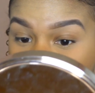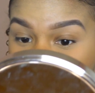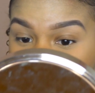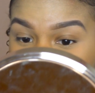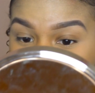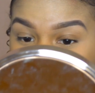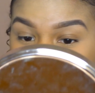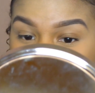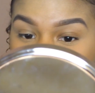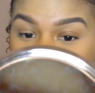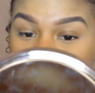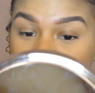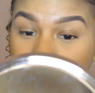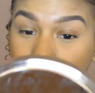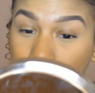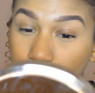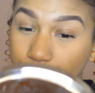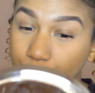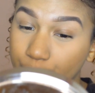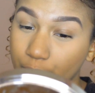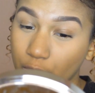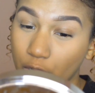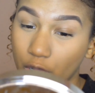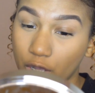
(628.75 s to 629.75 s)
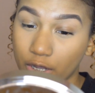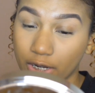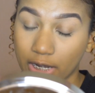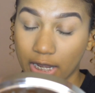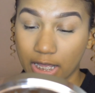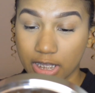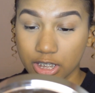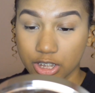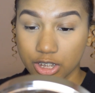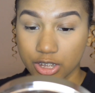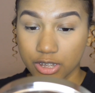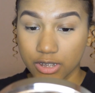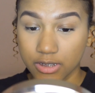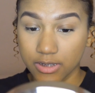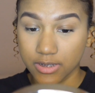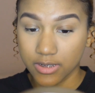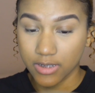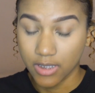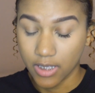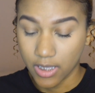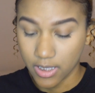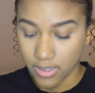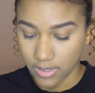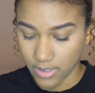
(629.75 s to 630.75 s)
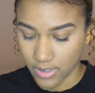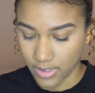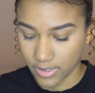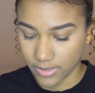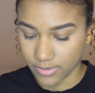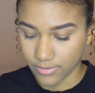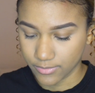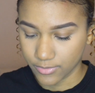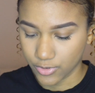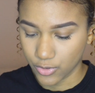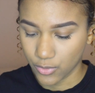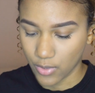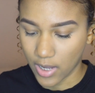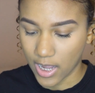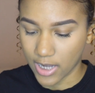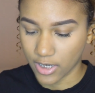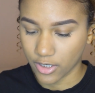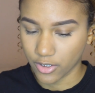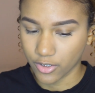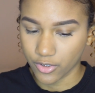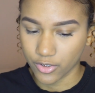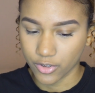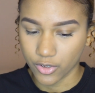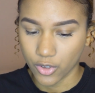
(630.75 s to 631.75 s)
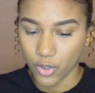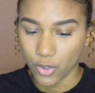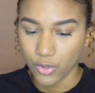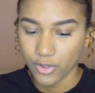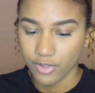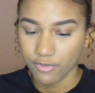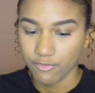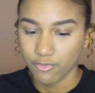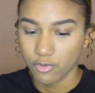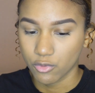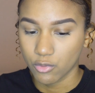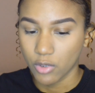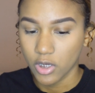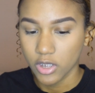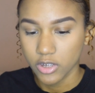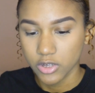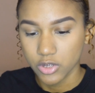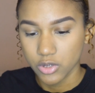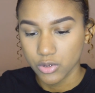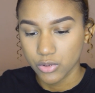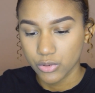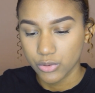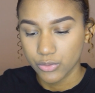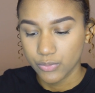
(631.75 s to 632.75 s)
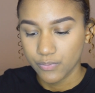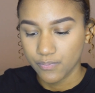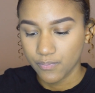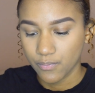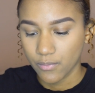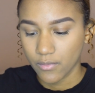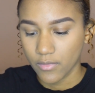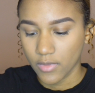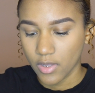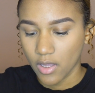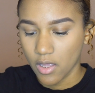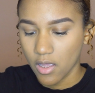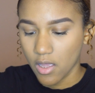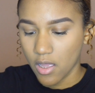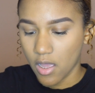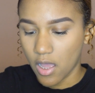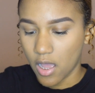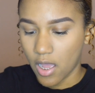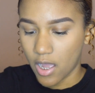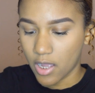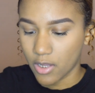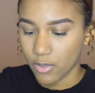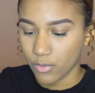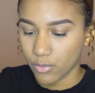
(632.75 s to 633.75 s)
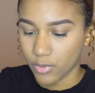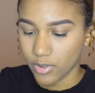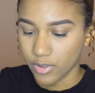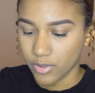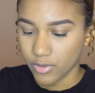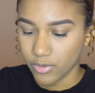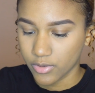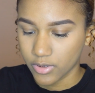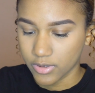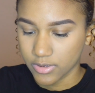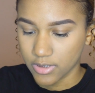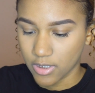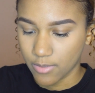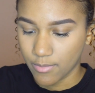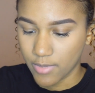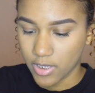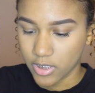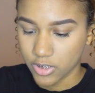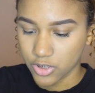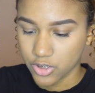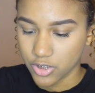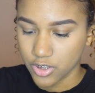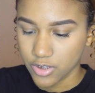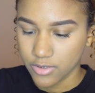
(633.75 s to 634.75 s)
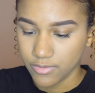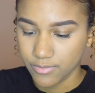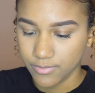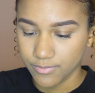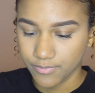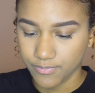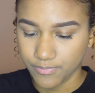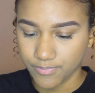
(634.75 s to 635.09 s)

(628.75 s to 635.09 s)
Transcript: and then boom, long lashes. And then you add another coat if you want to. I will, because I'm extra.